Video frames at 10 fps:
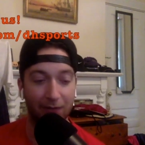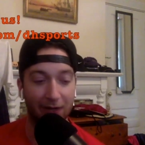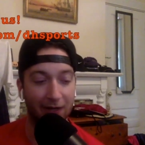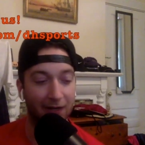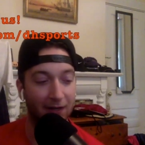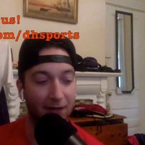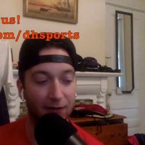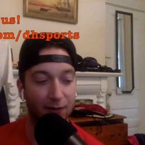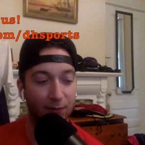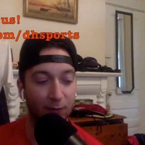but in
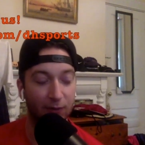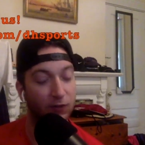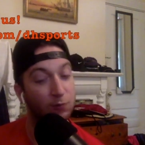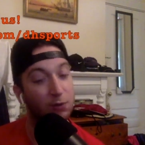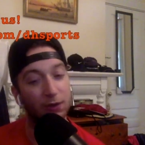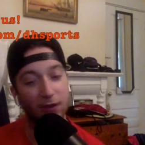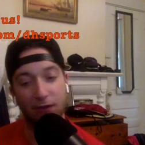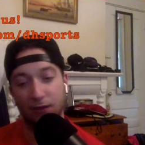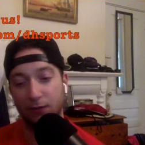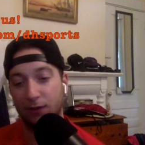terms of what Tupo can
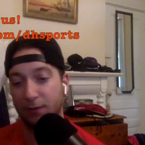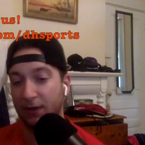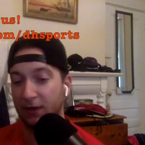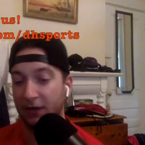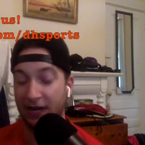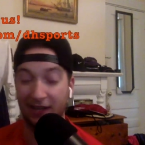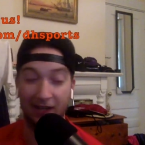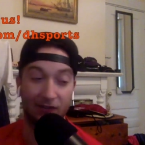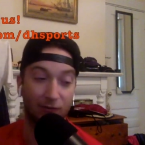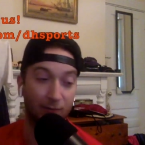do compared to a guy like
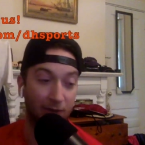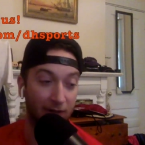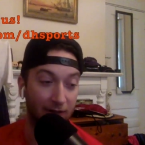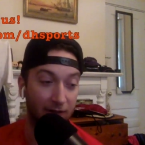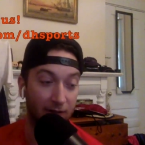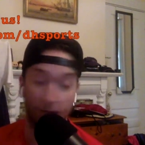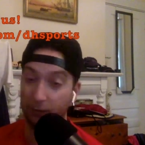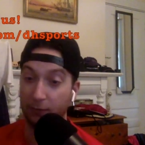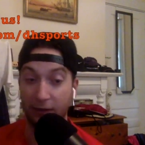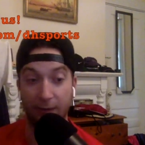Andrew Billings,
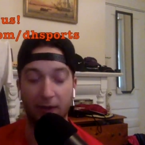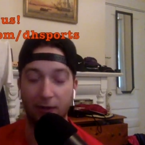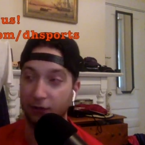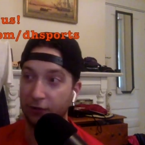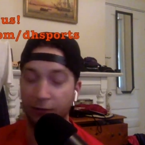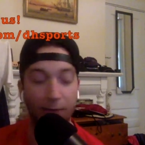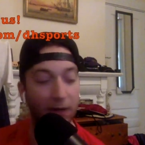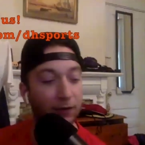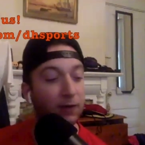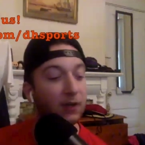who has been on our show,
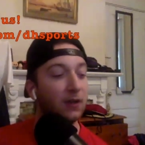mind you,